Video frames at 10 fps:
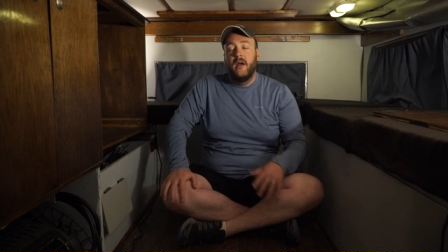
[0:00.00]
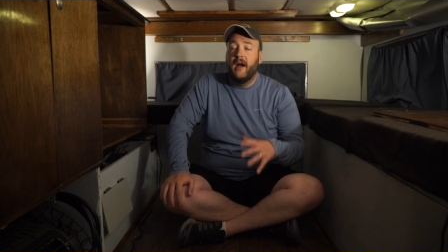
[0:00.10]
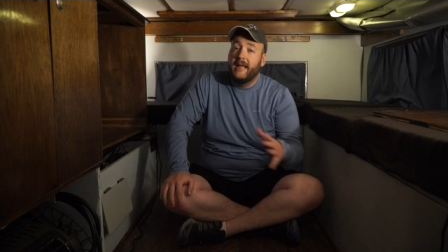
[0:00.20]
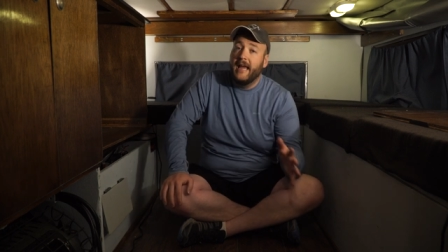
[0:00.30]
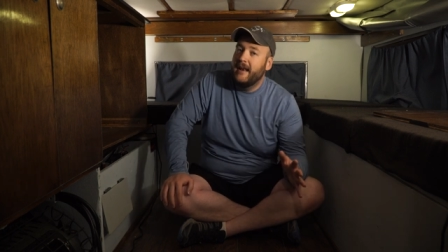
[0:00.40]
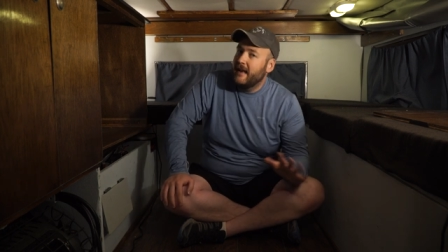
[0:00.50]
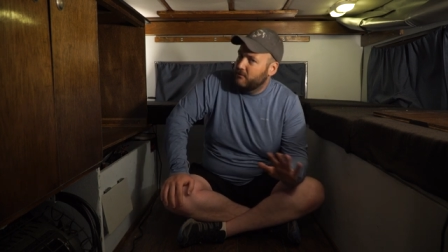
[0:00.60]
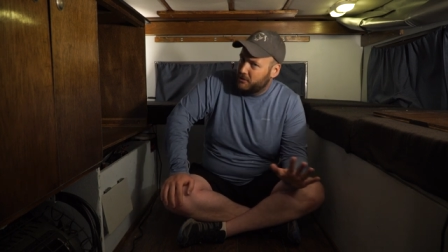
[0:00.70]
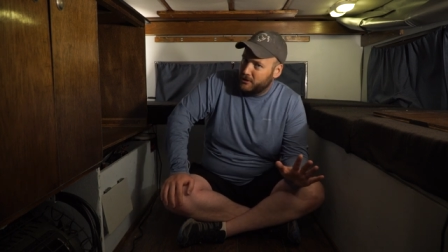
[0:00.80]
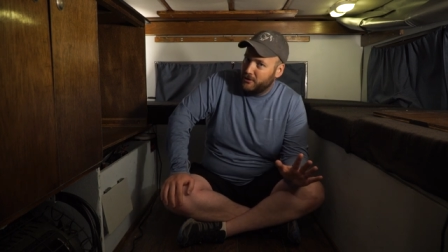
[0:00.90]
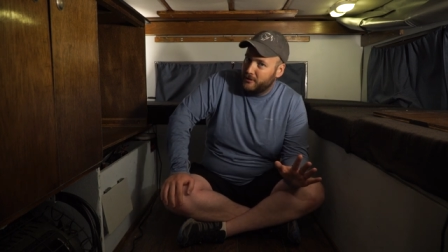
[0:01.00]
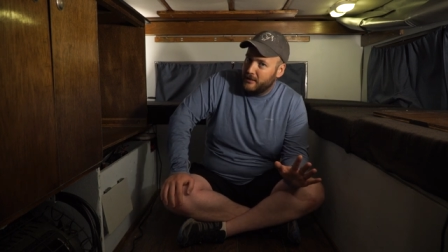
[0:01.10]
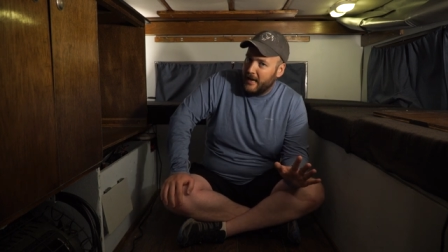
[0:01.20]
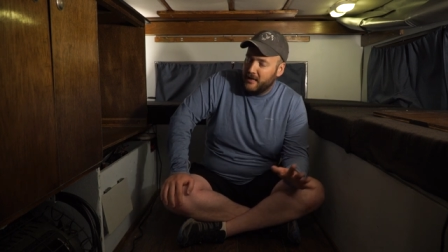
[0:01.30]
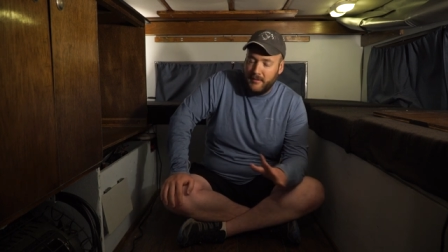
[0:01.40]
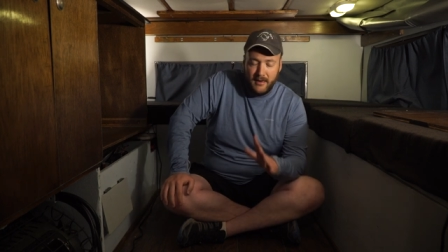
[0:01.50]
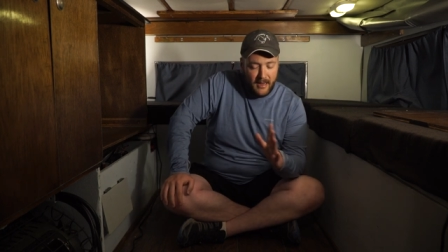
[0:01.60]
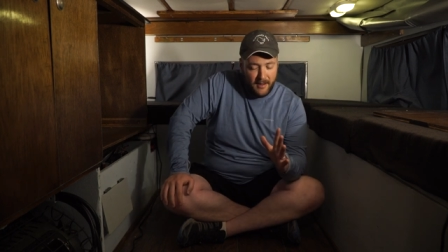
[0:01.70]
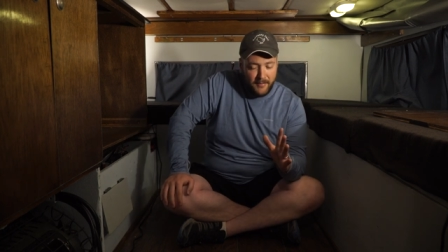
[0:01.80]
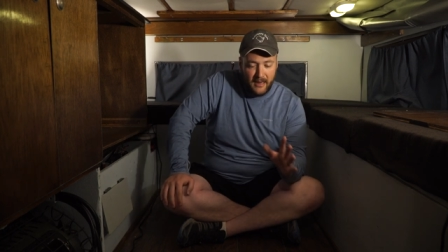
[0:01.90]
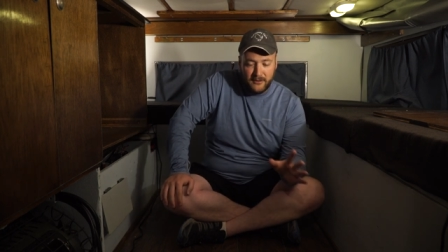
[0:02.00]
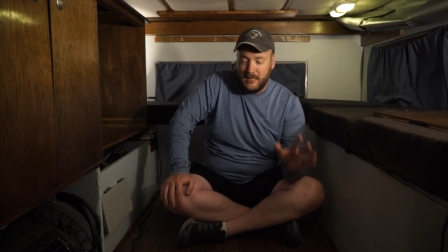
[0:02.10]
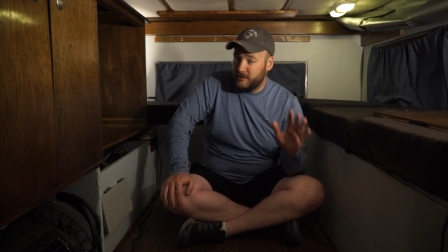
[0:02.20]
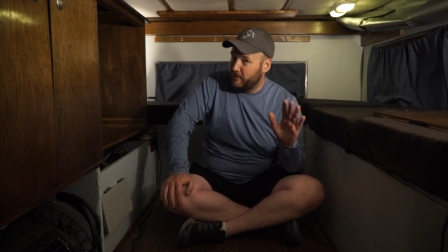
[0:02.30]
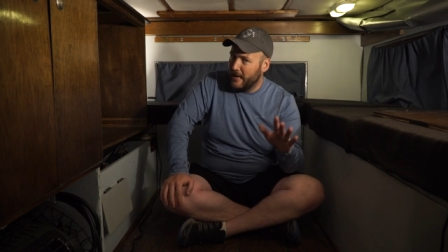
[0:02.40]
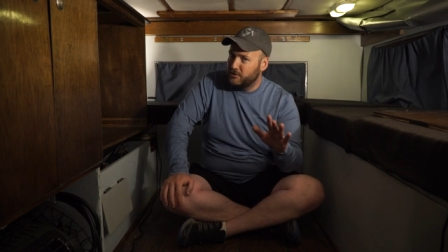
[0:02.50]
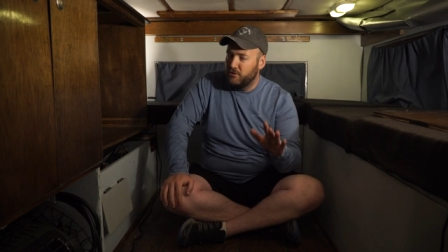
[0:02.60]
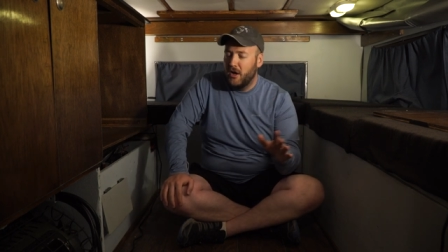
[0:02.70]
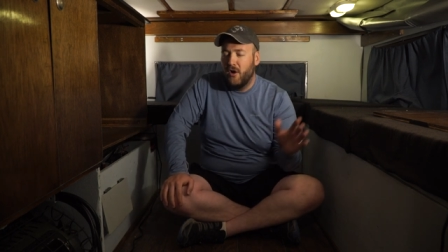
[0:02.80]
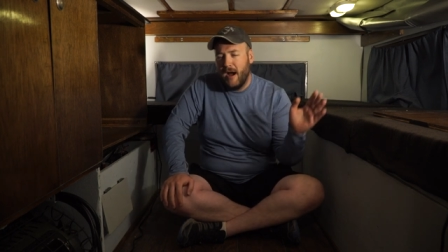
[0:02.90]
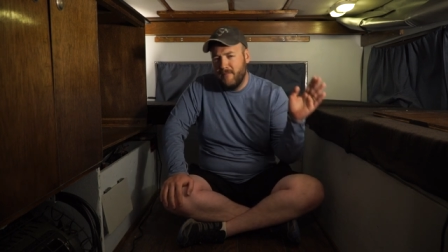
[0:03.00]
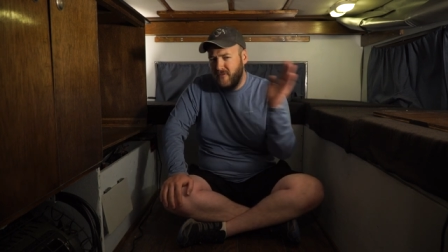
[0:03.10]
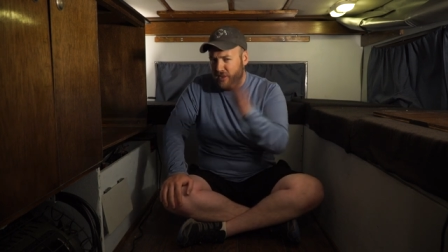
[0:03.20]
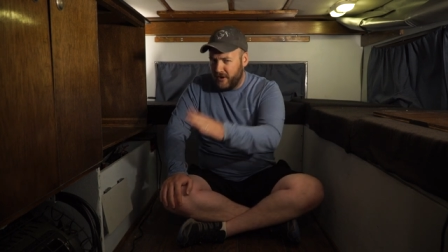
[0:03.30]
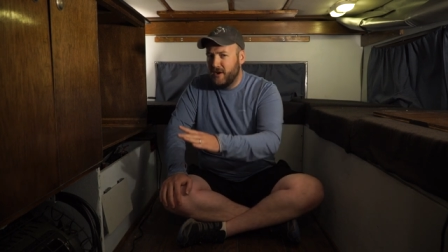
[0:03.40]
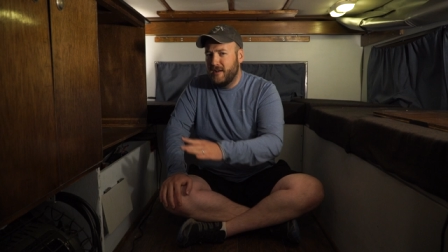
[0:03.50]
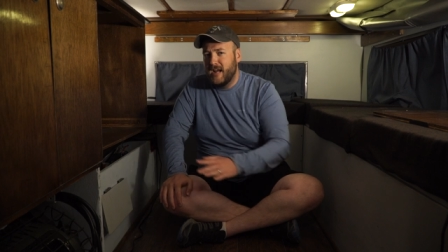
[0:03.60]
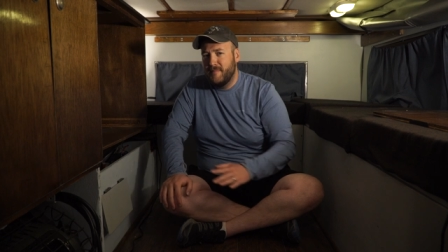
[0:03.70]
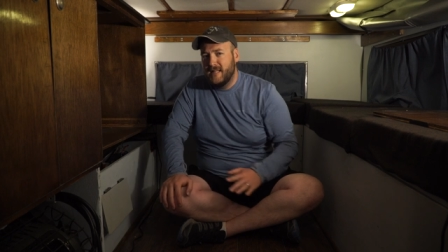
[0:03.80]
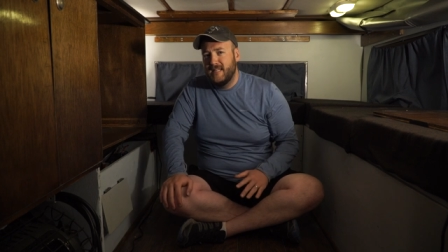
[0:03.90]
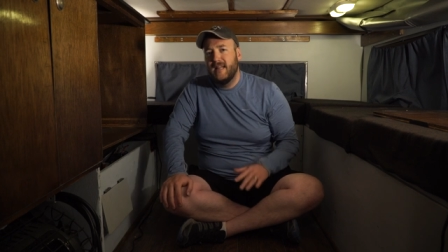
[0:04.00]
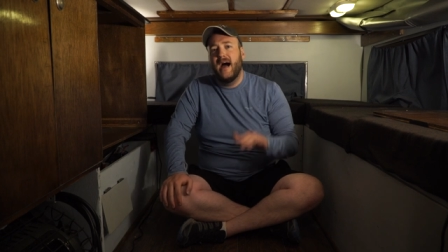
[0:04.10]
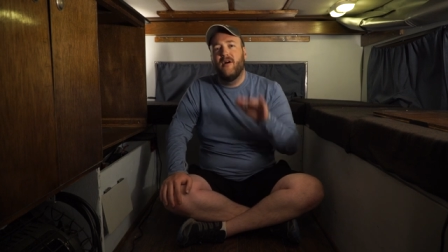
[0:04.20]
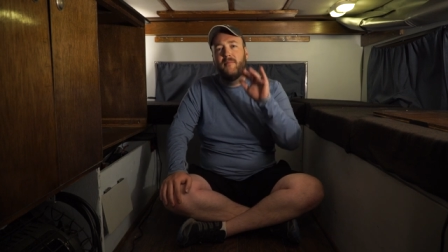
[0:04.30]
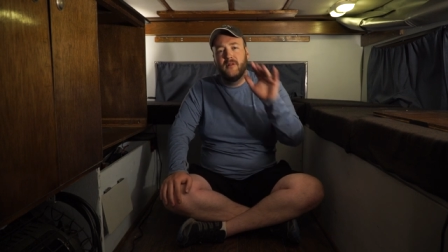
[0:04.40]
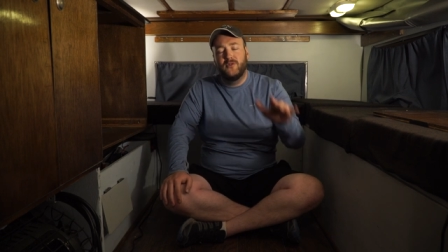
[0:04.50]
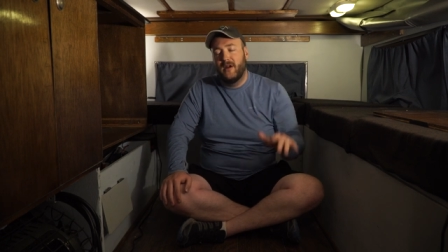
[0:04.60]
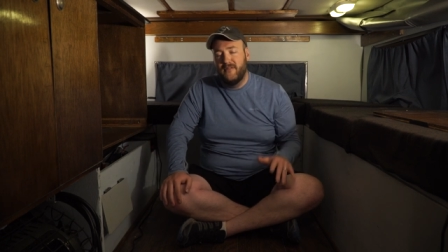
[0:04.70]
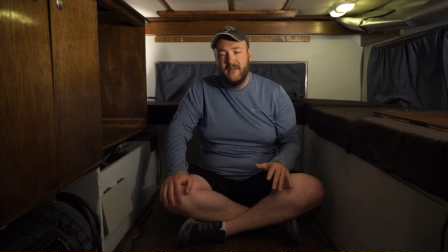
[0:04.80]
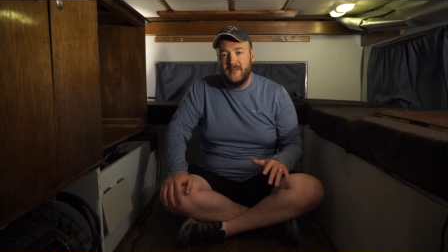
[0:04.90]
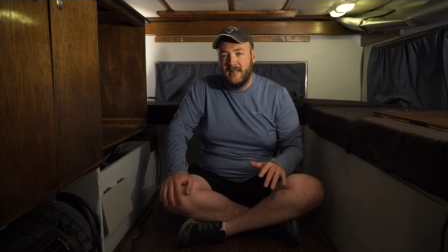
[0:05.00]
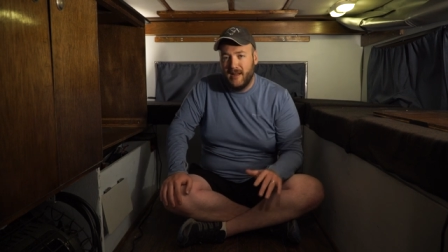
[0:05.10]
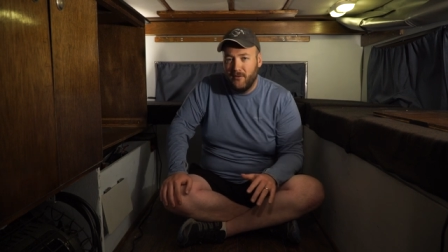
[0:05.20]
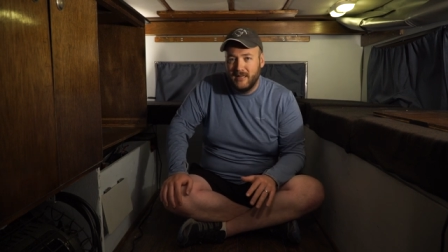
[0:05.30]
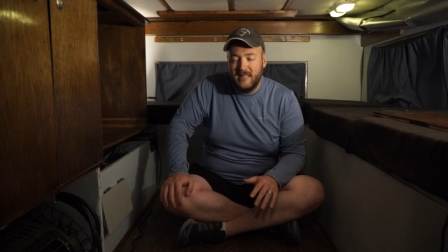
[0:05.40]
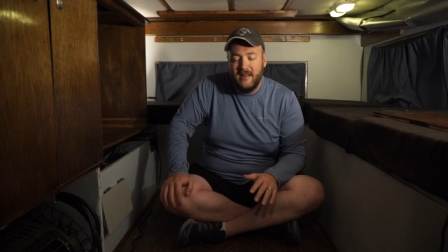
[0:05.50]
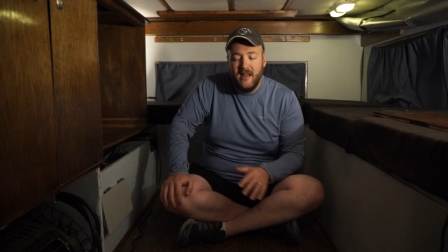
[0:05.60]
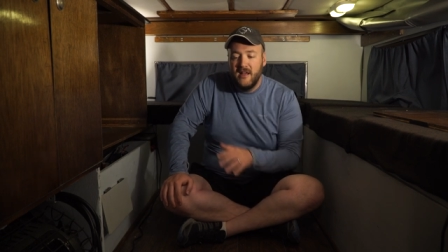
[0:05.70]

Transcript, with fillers: Again, I was just learning to document. I apologize, but as you know, I'm very good at documenting now, but in 2015 I wasn't.